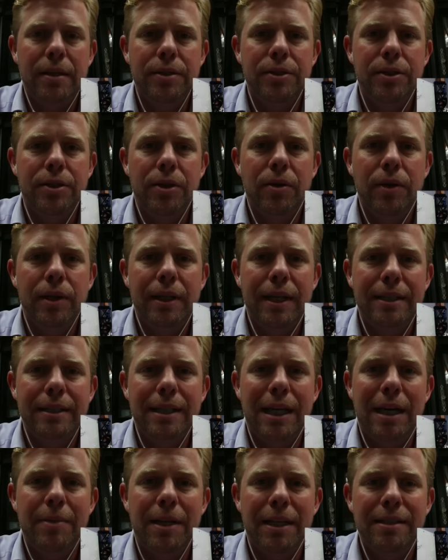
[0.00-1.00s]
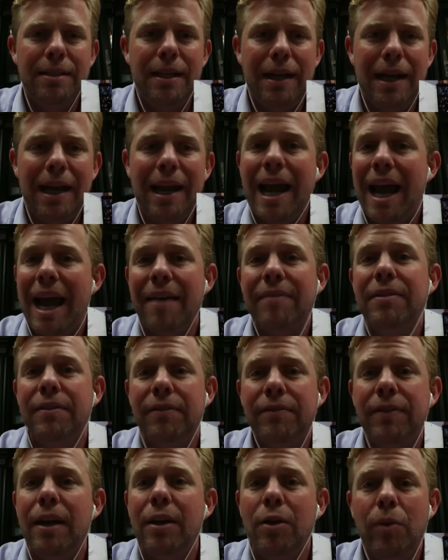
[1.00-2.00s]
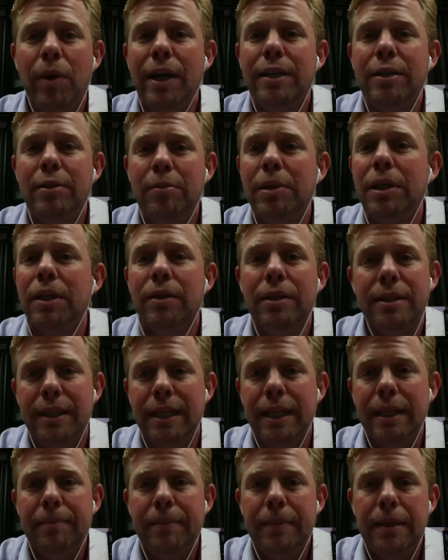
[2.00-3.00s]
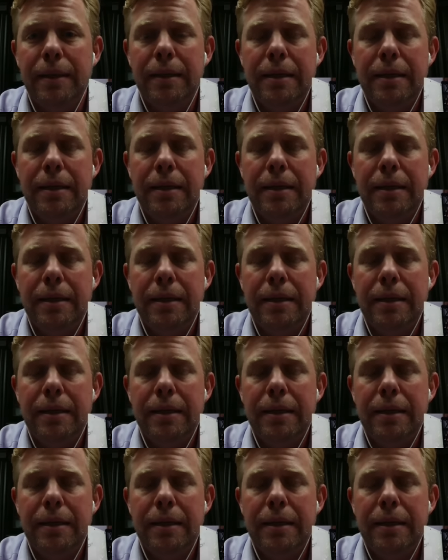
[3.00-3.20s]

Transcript: So at that time I said, I have to find a way to build a team.